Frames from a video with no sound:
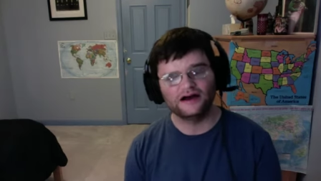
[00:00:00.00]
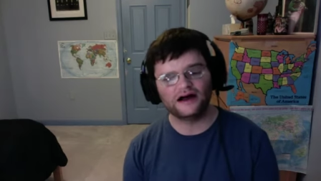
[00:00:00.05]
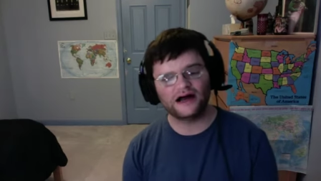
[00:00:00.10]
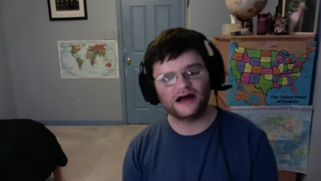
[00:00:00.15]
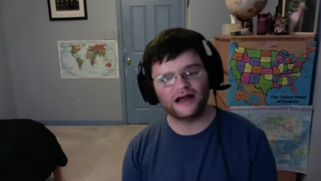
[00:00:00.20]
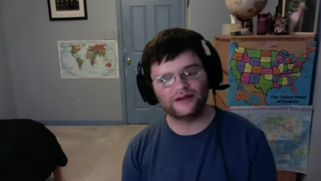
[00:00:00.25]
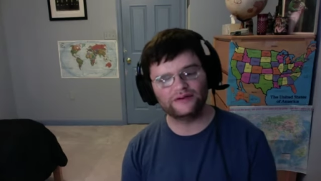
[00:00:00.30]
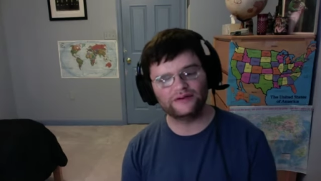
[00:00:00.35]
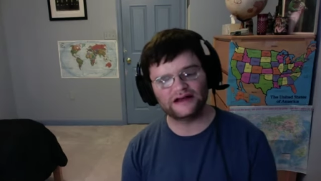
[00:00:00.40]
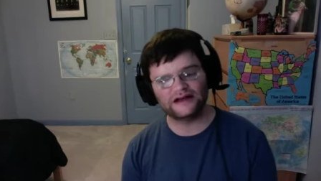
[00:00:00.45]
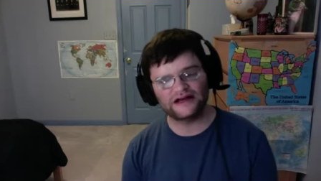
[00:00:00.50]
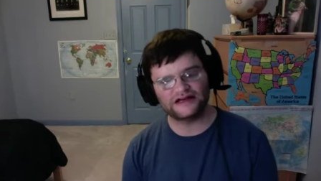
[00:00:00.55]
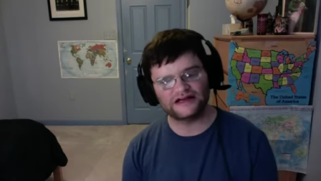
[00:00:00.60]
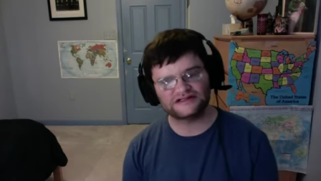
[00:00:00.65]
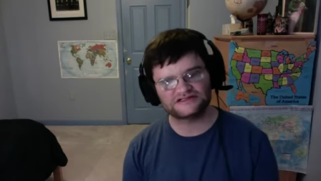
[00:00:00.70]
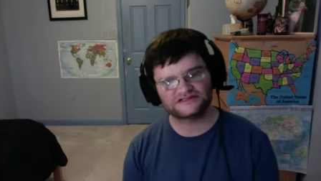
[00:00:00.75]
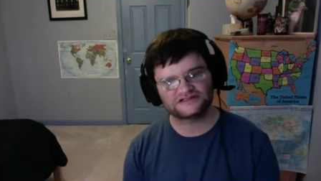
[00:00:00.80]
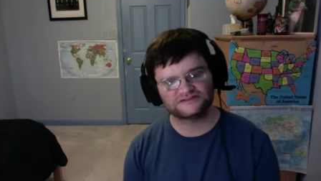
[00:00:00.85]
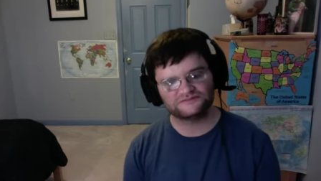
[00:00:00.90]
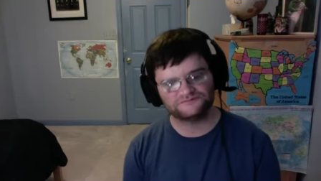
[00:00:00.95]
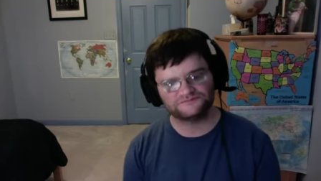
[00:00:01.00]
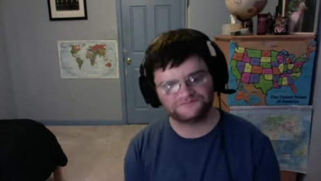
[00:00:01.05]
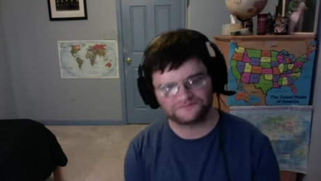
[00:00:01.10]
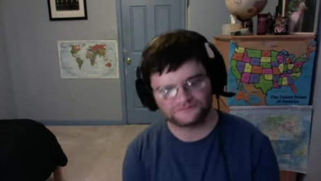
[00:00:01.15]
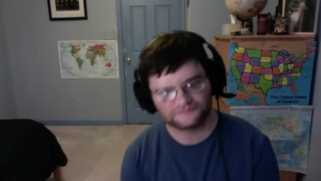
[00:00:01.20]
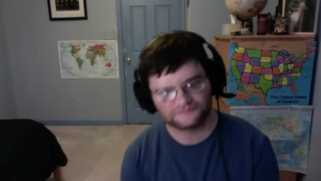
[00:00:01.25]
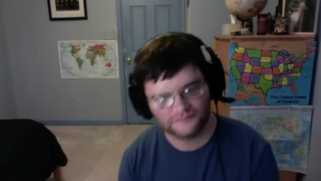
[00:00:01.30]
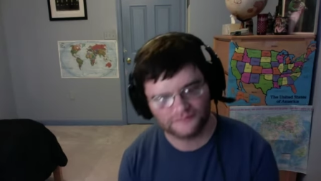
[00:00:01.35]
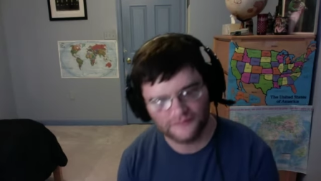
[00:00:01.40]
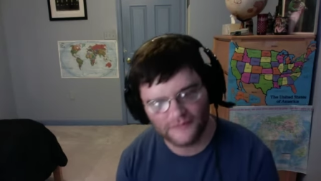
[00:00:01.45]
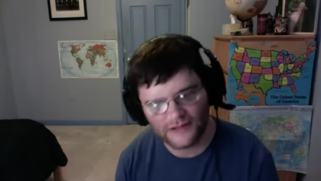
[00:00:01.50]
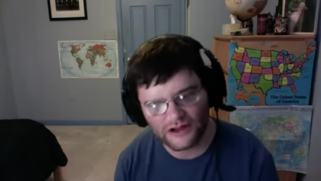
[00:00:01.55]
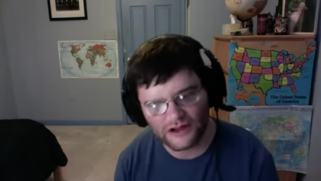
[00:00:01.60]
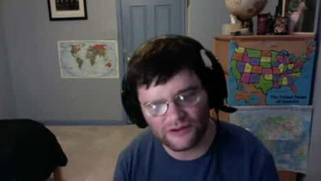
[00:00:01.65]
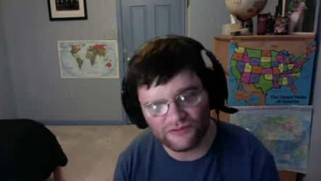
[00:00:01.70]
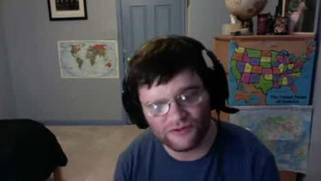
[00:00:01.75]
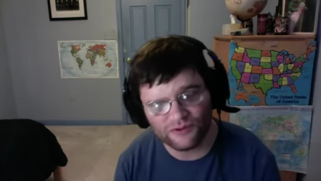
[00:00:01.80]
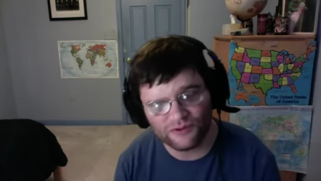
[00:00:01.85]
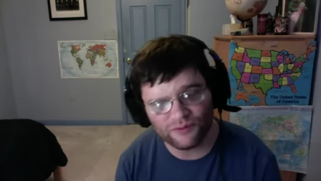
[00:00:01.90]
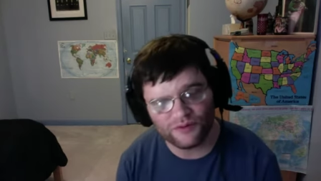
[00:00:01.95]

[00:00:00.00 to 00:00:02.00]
I would ask, well,